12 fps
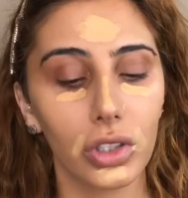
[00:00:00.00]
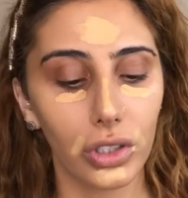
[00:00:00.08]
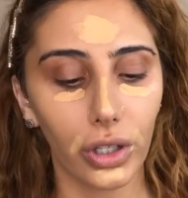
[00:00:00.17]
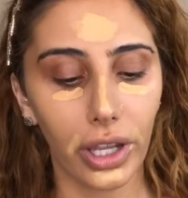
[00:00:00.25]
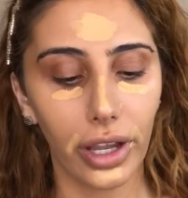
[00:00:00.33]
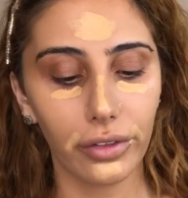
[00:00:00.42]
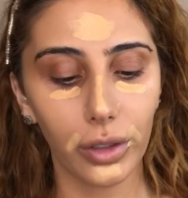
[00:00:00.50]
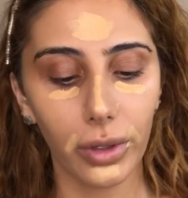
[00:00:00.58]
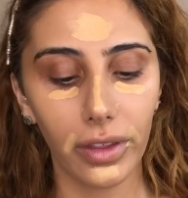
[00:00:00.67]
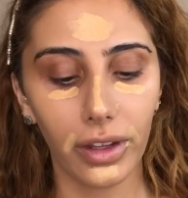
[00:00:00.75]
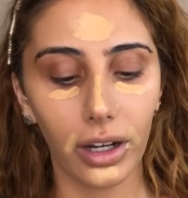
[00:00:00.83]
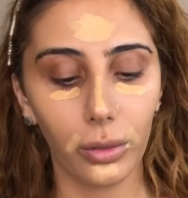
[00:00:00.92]
So
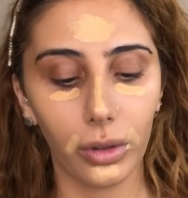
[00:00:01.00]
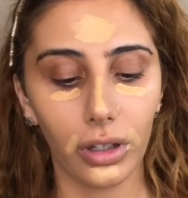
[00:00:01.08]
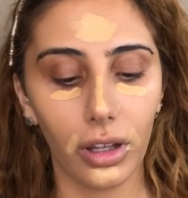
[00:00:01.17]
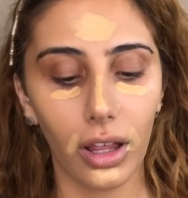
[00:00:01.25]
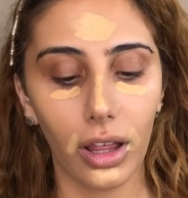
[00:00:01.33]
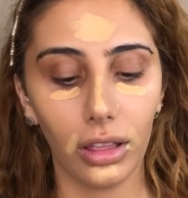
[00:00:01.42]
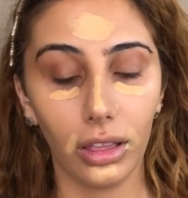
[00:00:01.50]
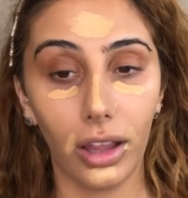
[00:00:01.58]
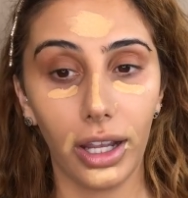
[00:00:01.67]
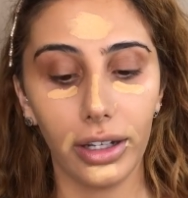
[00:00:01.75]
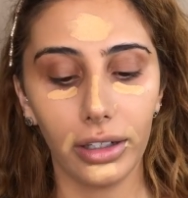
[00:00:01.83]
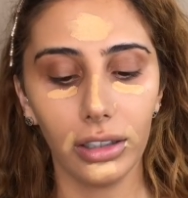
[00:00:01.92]
everywhere that I want to
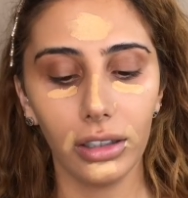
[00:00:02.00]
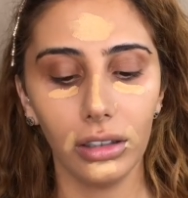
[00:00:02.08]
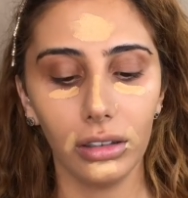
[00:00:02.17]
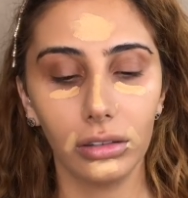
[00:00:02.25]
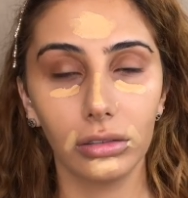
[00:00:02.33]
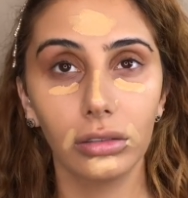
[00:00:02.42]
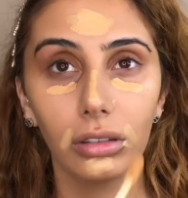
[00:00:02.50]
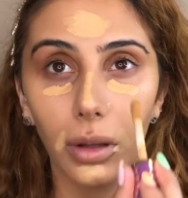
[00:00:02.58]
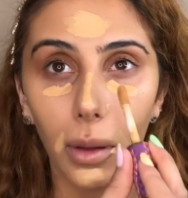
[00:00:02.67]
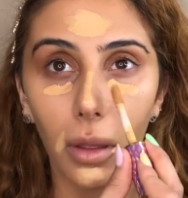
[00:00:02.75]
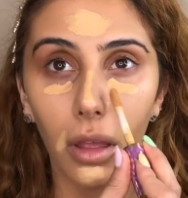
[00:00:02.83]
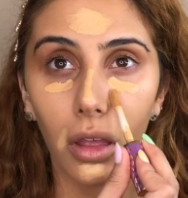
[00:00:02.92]
lighten,
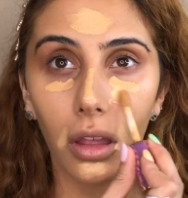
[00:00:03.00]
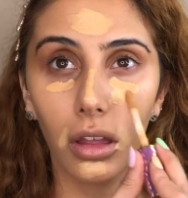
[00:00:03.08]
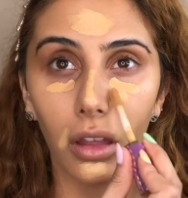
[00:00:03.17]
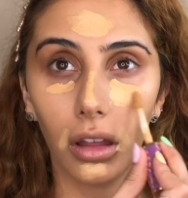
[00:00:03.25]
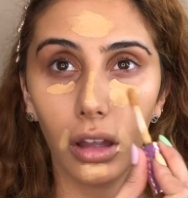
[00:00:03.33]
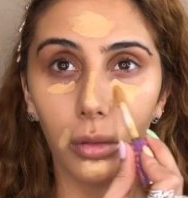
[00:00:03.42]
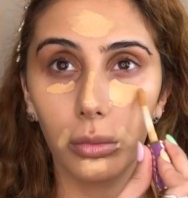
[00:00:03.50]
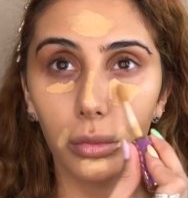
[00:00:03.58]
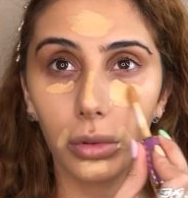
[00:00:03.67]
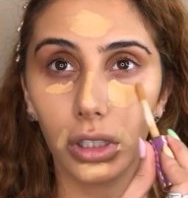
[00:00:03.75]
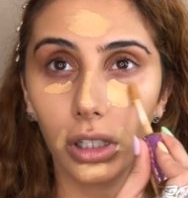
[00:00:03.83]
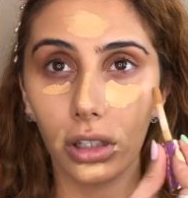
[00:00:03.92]
I'm
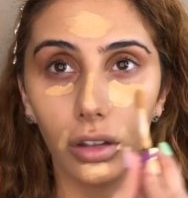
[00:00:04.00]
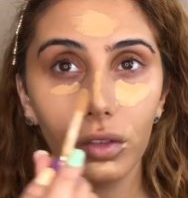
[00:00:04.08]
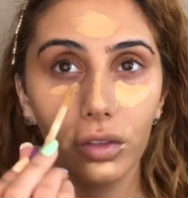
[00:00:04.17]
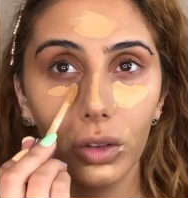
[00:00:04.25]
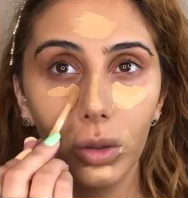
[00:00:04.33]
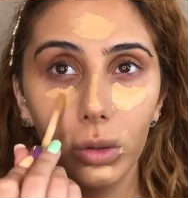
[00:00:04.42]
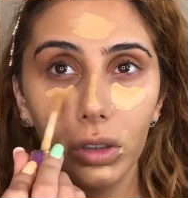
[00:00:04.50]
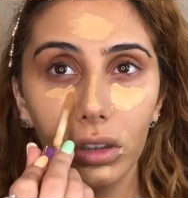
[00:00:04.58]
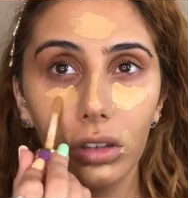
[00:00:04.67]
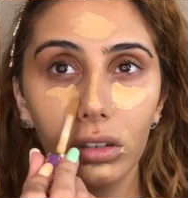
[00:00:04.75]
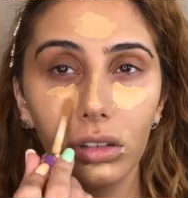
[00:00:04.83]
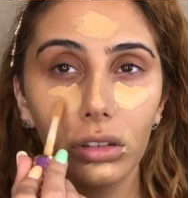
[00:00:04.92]
bringing forward.